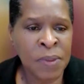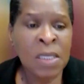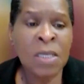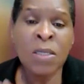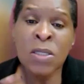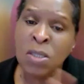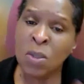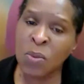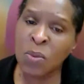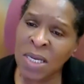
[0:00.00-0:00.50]

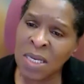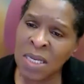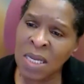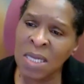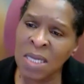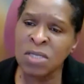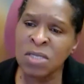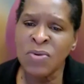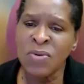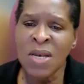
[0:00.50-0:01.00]
So when
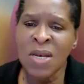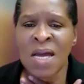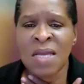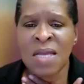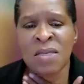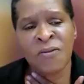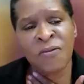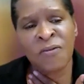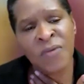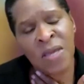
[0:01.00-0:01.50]
the
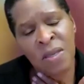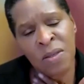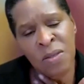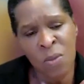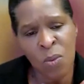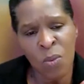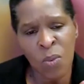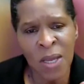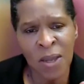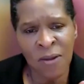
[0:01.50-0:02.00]
Israelites'
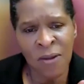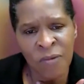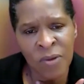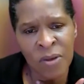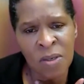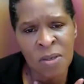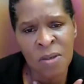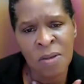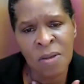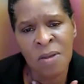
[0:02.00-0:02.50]
faith
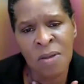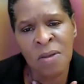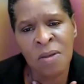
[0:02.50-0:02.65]
wavered,